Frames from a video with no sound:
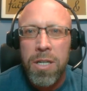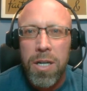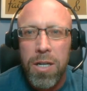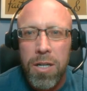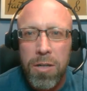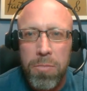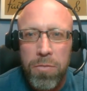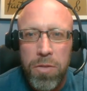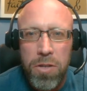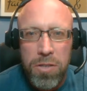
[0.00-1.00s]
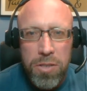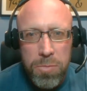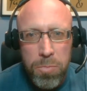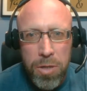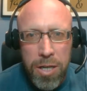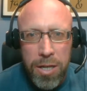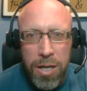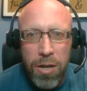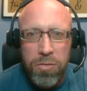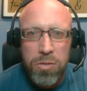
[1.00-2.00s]
But if you can spread it
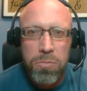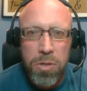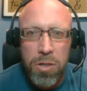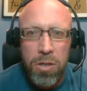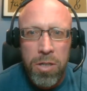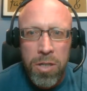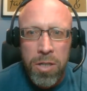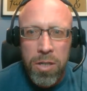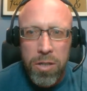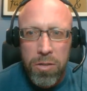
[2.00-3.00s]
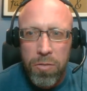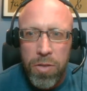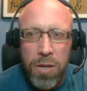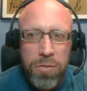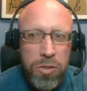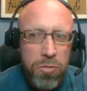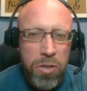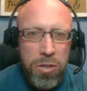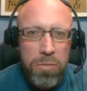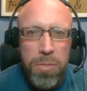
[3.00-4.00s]
out to where, if you have
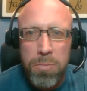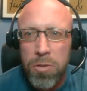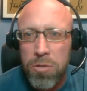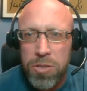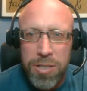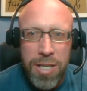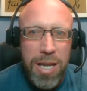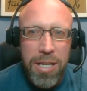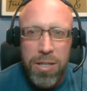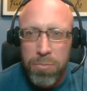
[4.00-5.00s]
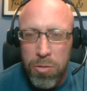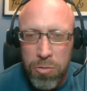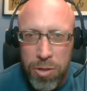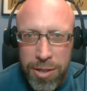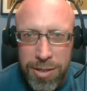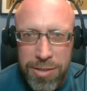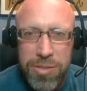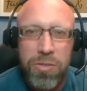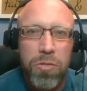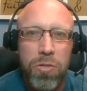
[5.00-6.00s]
200 members and 8
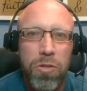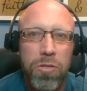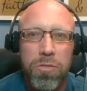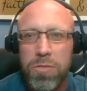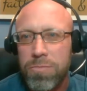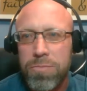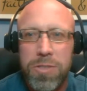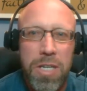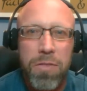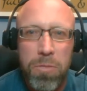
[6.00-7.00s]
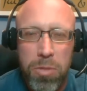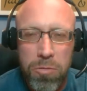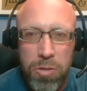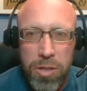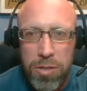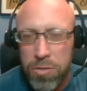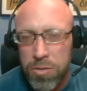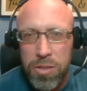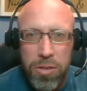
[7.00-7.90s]
employees, or 7 employees, or